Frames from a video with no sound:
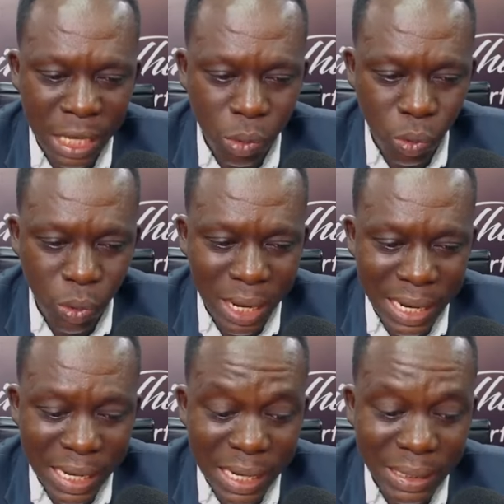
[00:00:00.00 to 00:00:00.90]
he will
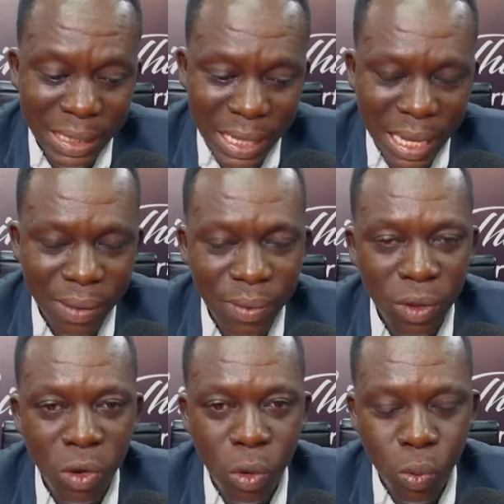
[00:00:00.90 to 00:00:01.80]
end it here
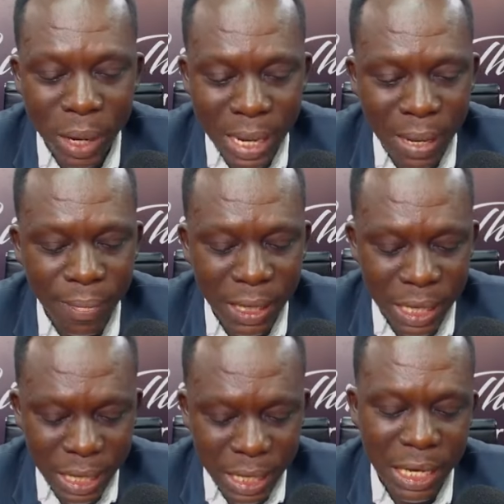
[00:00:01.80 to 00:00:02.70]
or whether
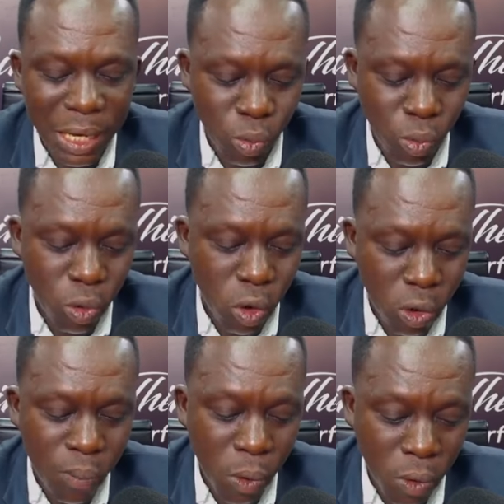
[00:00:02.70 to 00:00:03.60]
he will
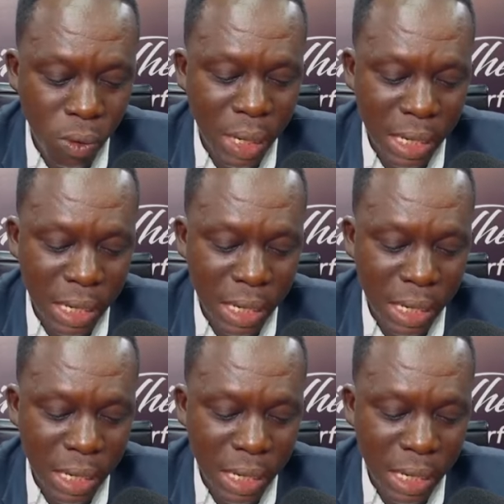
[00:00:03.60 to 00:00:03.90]
call more.